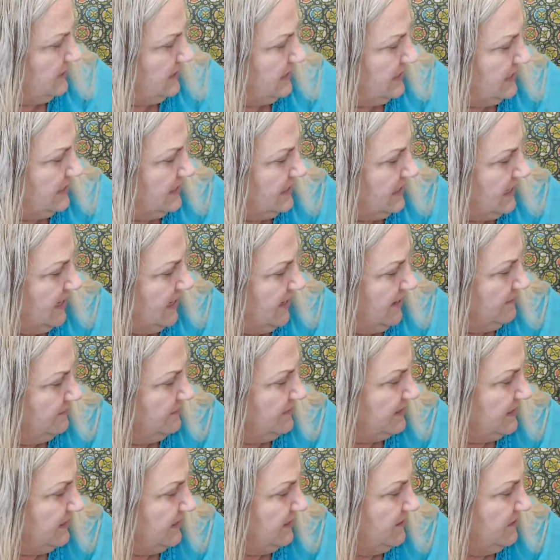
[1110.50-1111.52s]
And I am
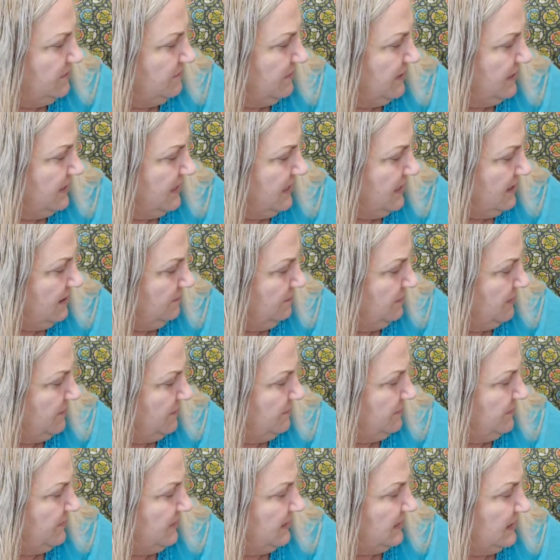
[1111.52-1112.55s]
telling you right now,
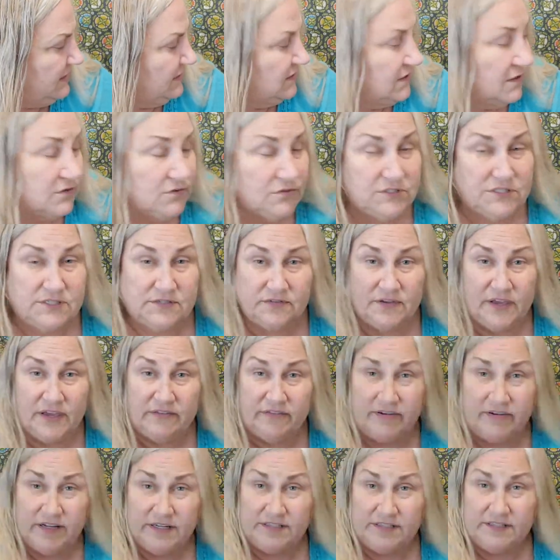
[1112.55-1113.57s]
people, I got loads of
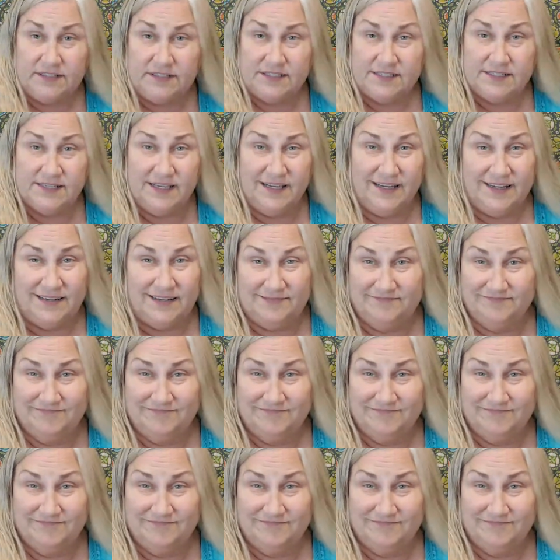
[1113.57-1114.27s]
Avon in this sale.